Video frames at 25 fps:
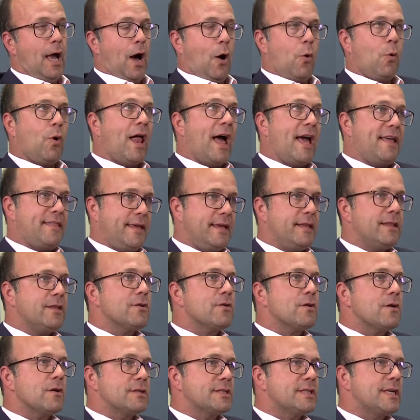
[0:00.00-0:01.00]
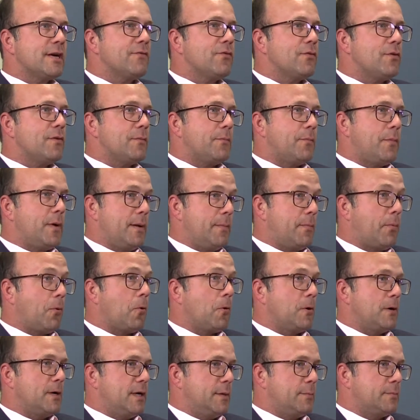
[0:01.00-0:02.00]
Well, I think there are several
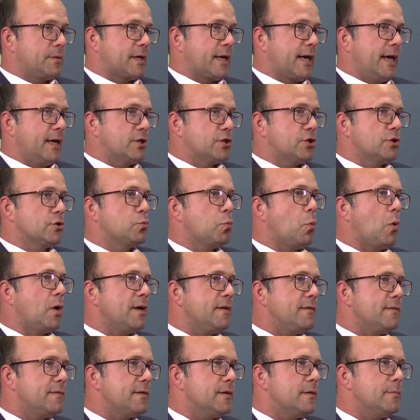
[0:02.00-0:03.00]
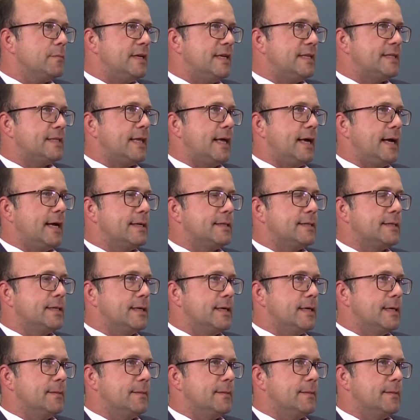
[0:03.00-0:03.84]
important implications. One of them is that